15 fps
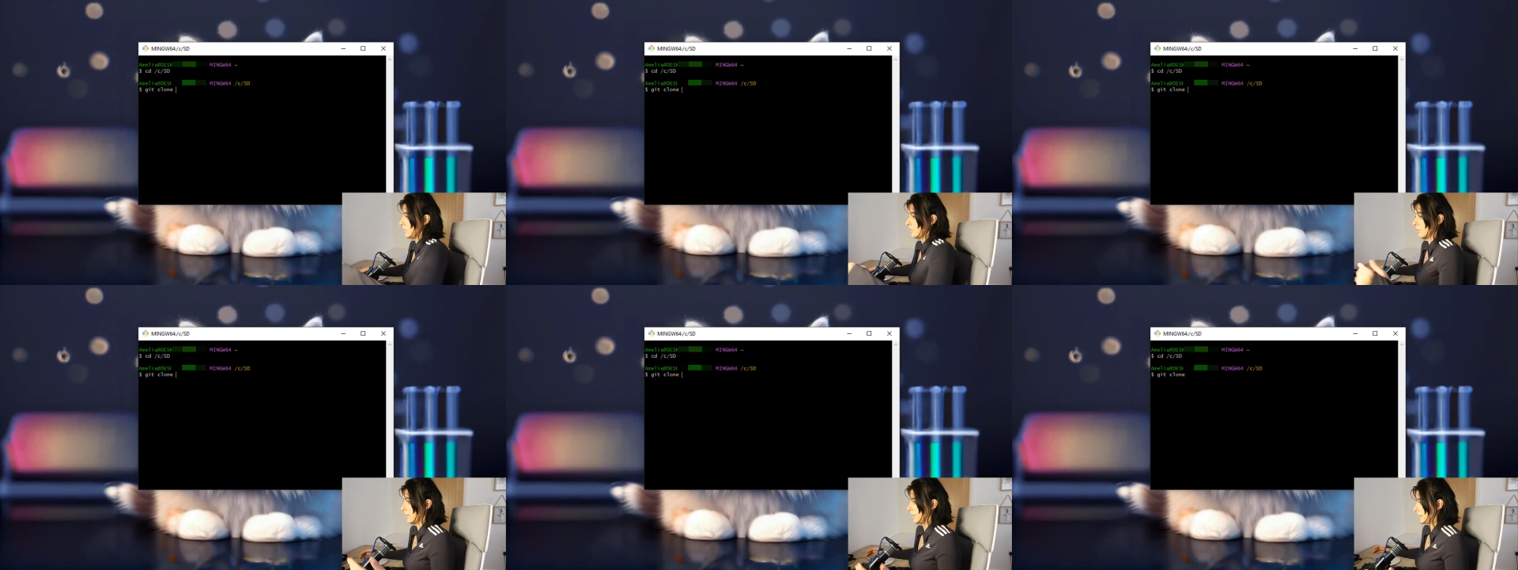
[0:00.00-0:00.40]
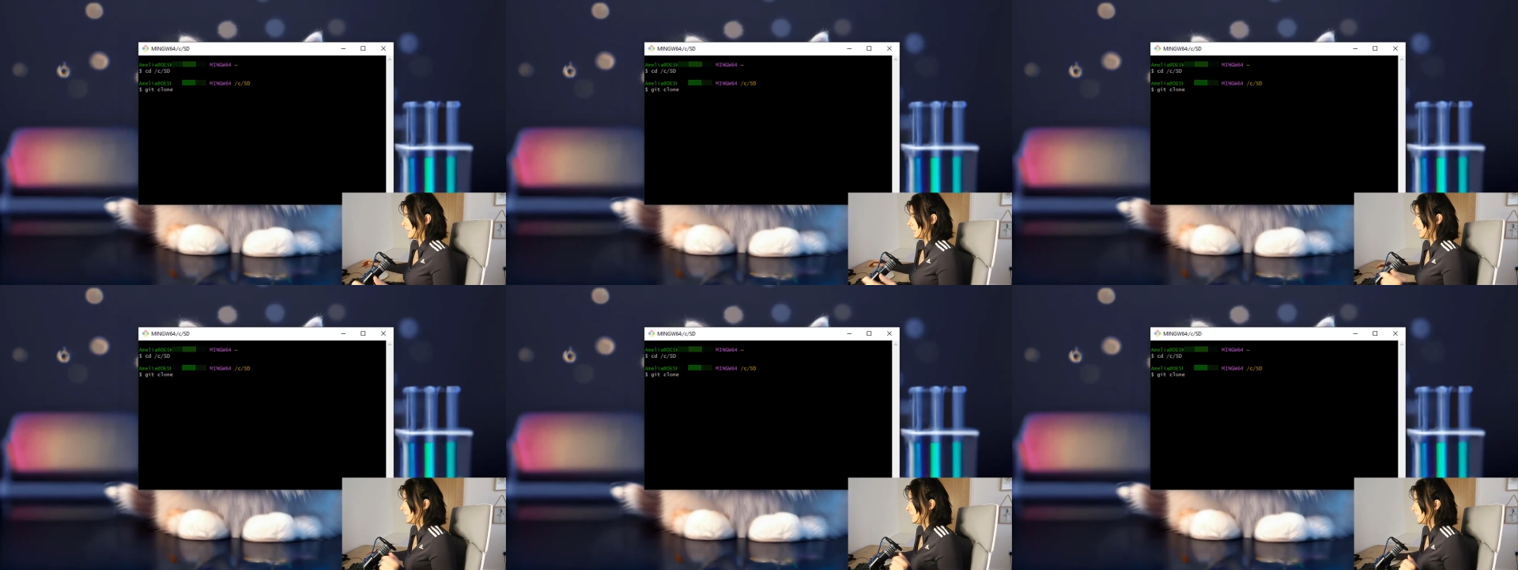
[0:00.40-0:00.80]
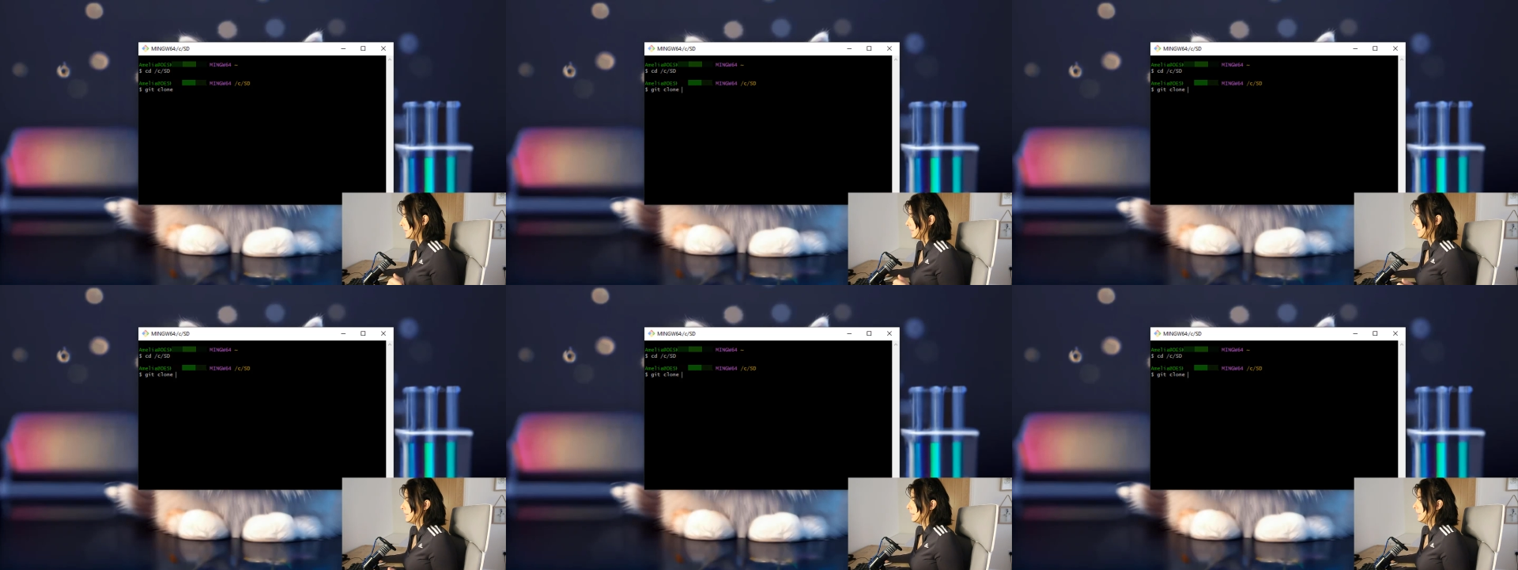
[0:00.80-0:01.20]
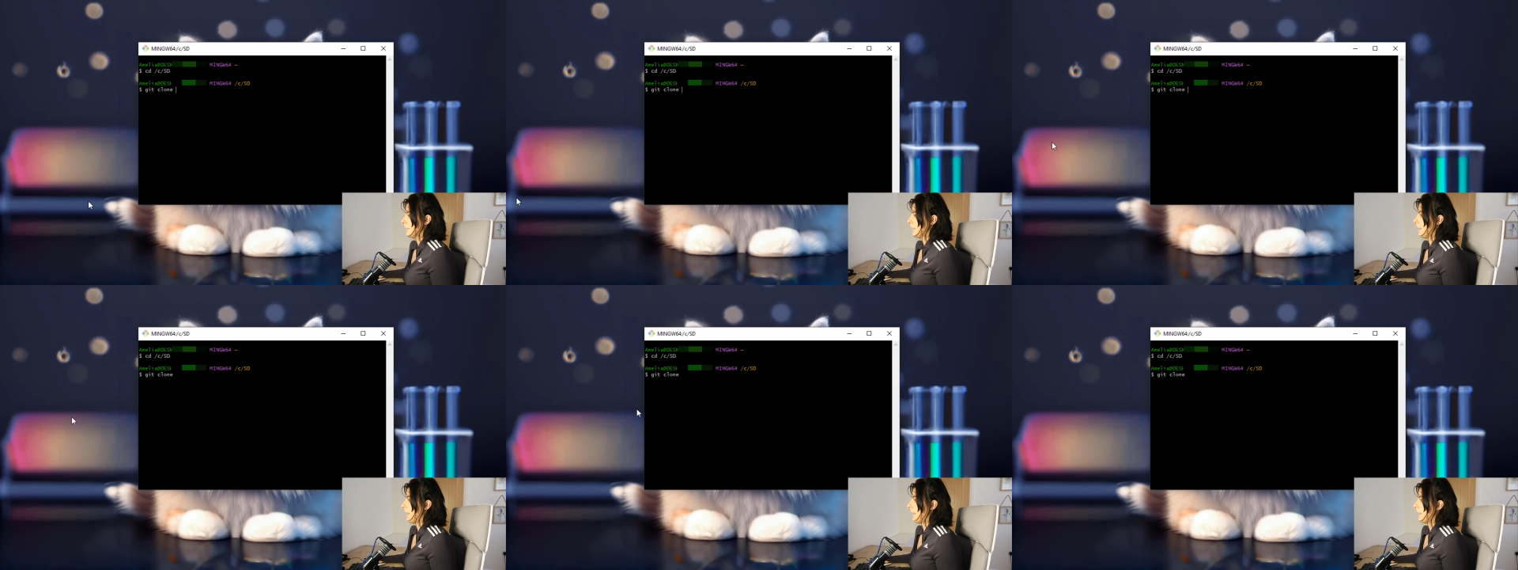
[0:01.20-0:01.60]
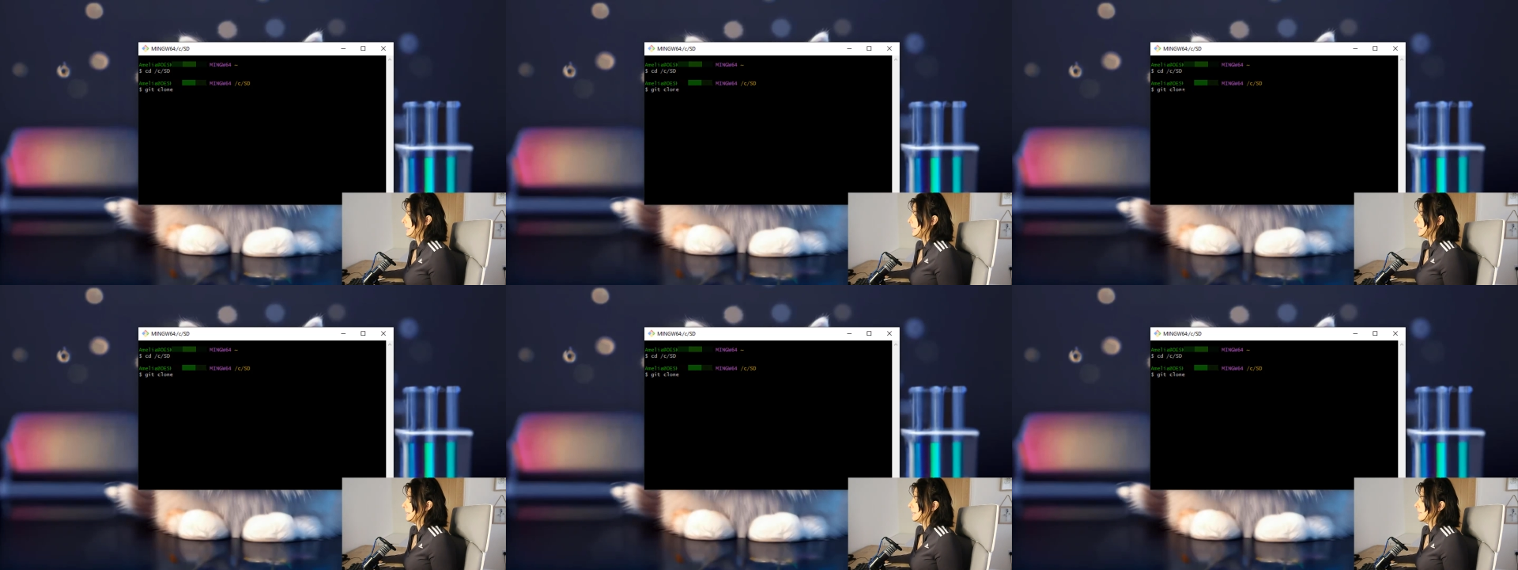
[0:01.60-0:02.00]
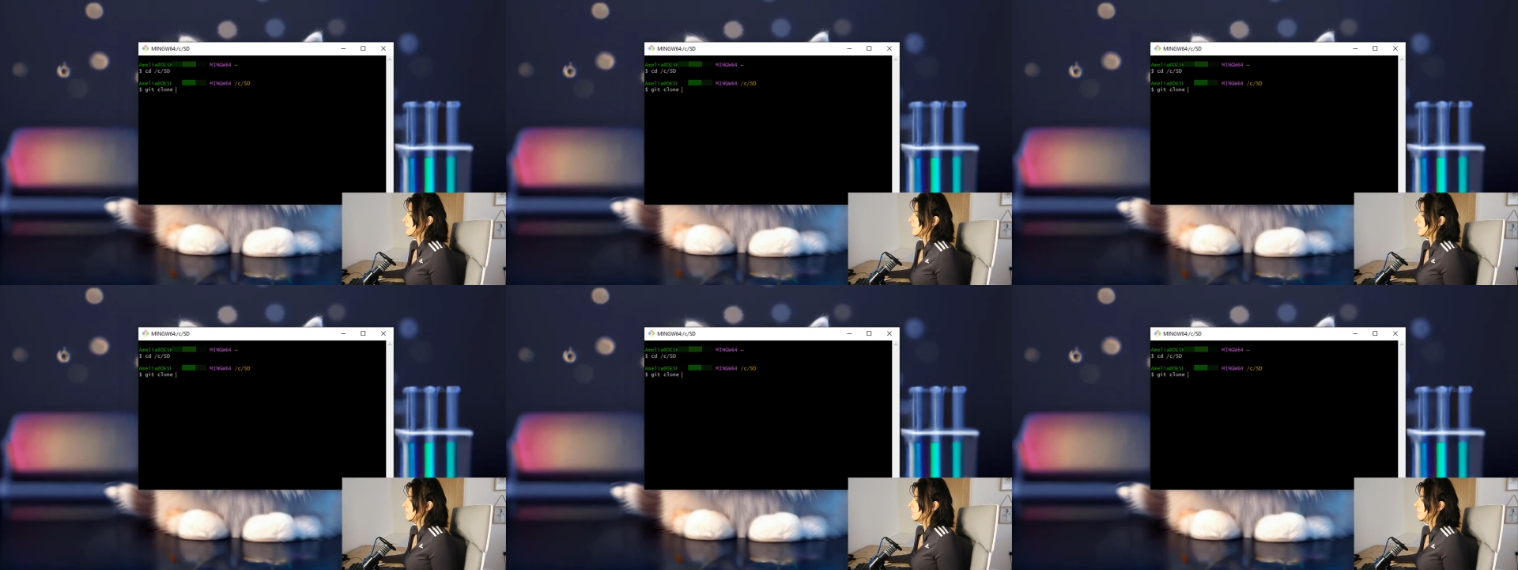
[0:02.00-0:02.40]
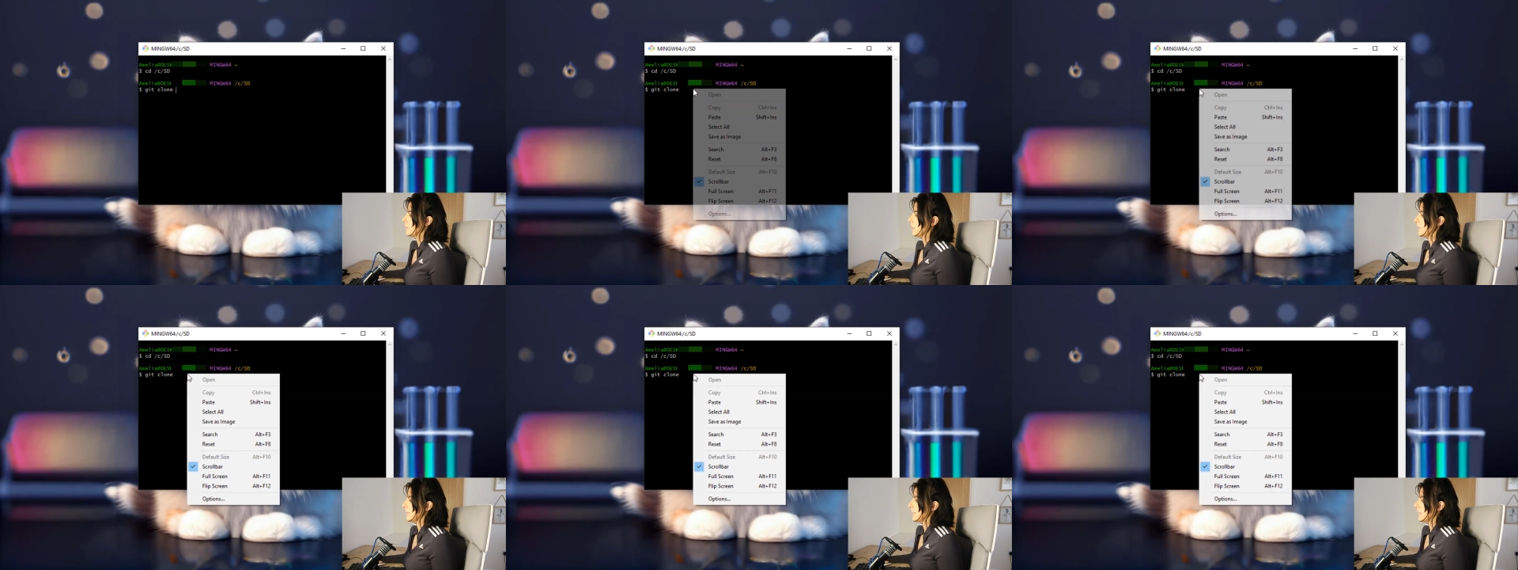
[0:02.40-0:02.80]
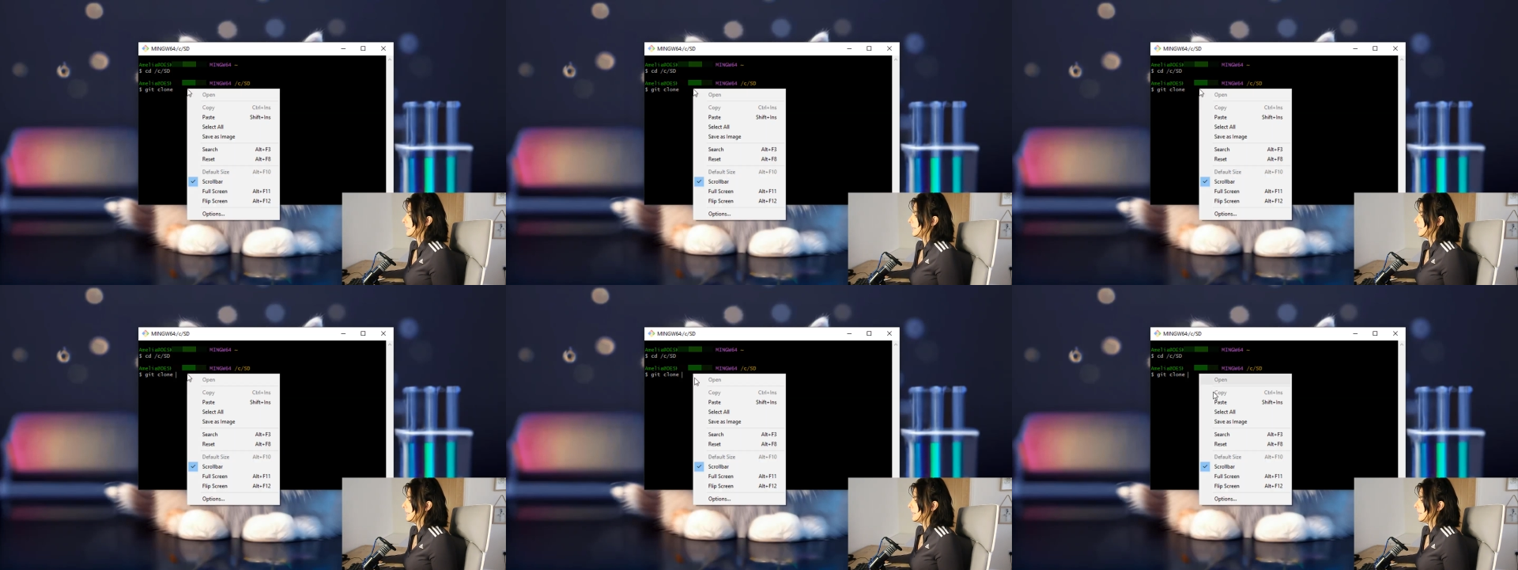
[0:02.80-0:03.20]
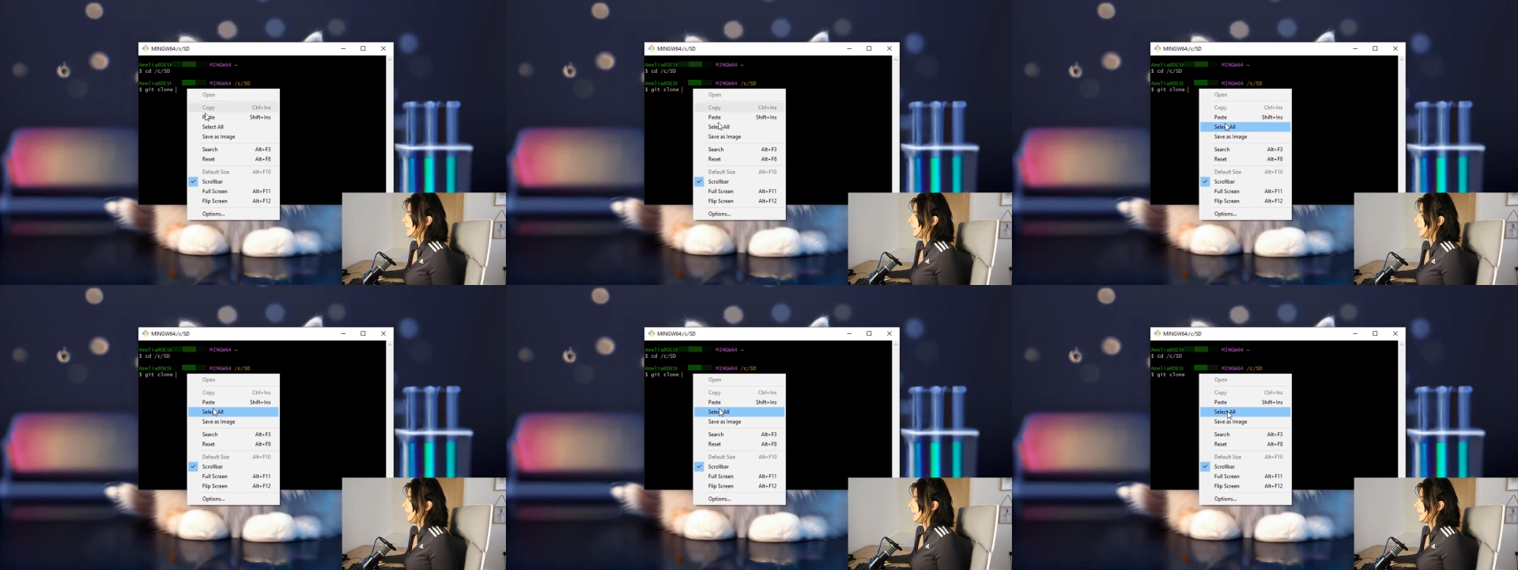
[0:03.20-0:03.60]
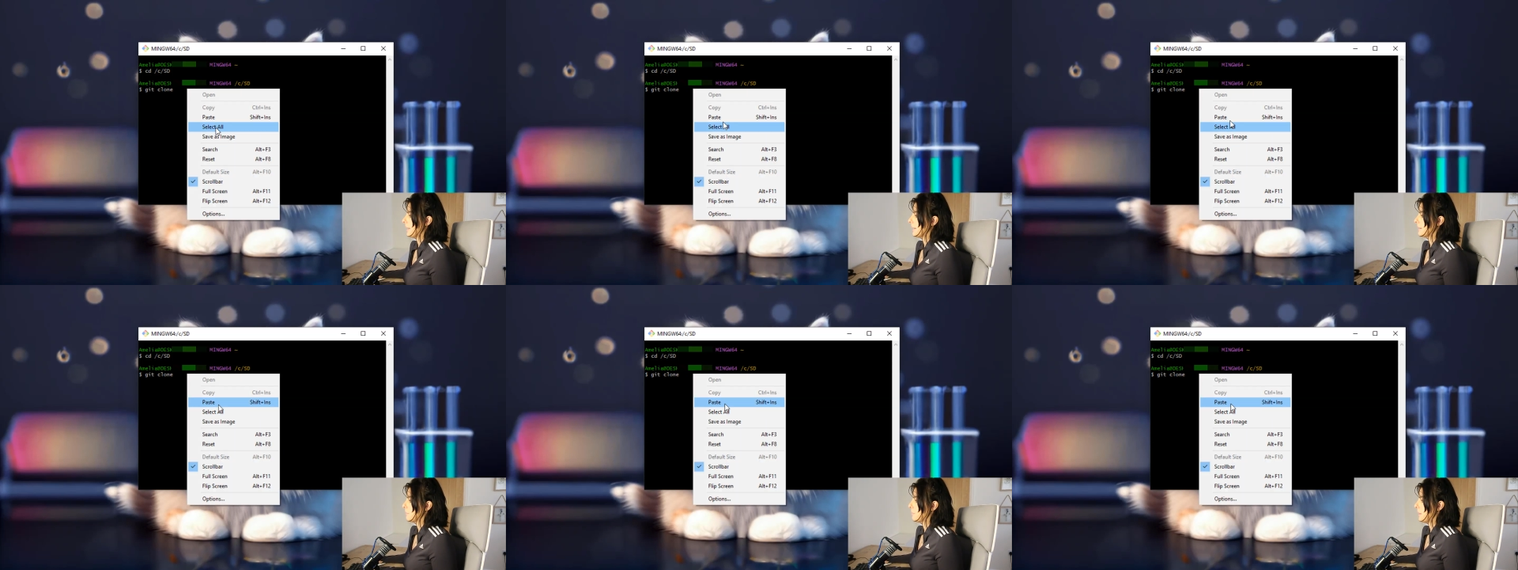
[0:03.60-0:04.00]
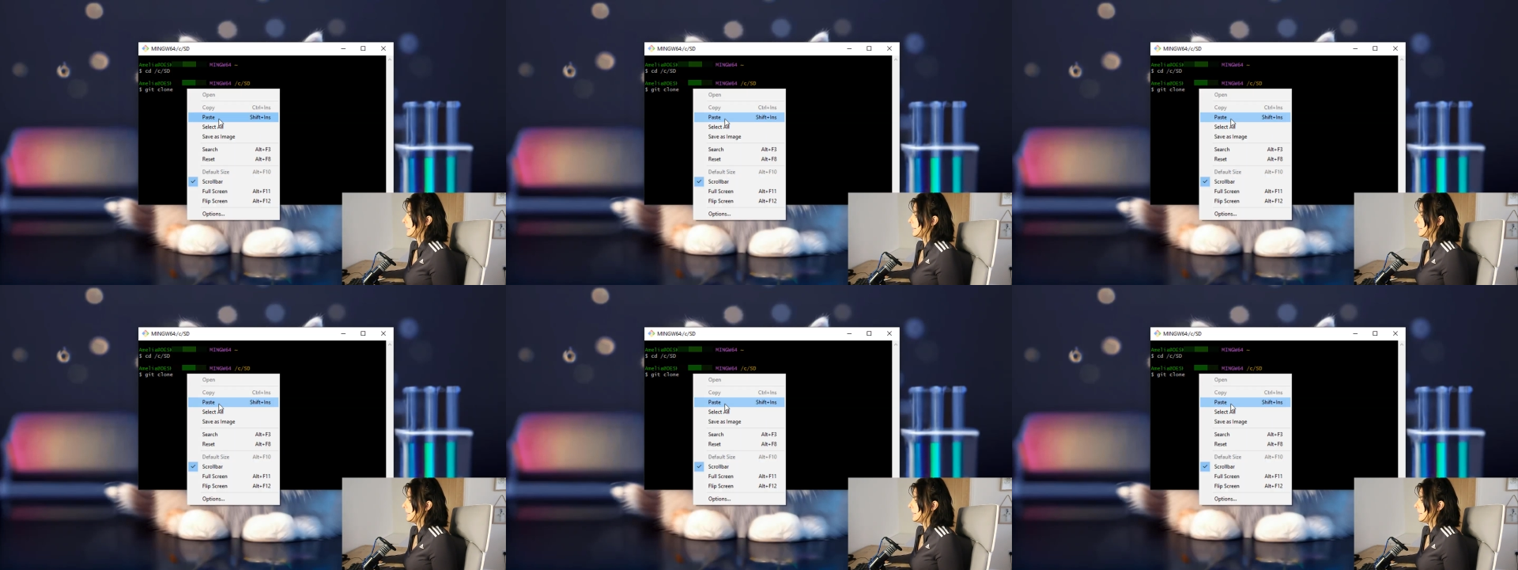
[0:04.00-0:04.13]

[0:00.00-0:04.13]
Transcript: No face is visible, so there are no lips to read.